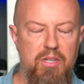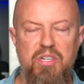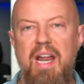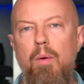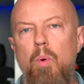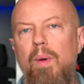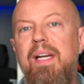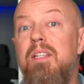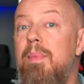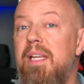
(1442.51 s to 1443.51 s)
So now we're
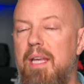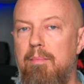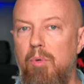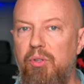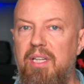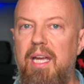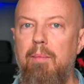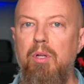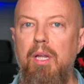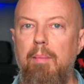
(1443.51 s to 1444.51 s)
ready to make that
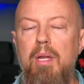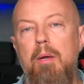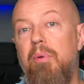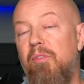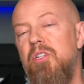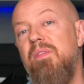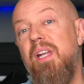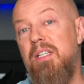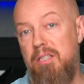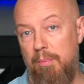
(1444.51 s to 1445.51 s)
multicam clip. But first, I've
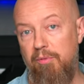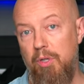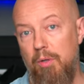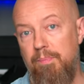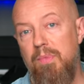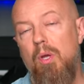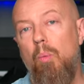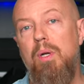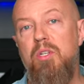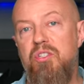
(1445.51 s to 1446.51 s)
got a tip for you.
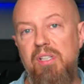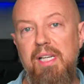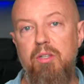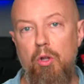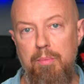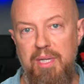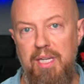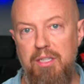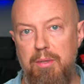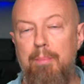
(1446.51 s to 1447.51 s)
When you select all the
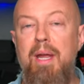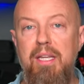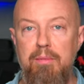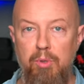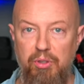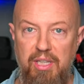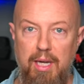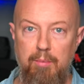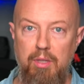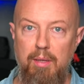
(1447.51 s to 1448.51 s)
media to make the
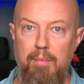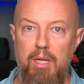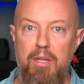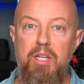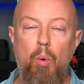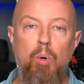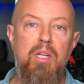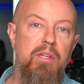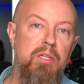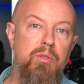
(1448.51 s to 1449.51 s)
multicam clip, the
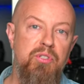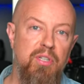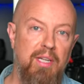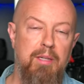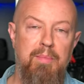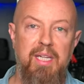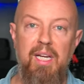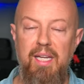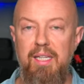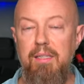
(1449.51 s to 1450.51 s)
order that you select the media
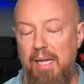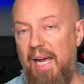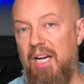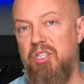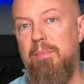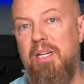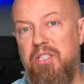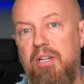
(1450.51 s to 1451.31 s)
in actually makes a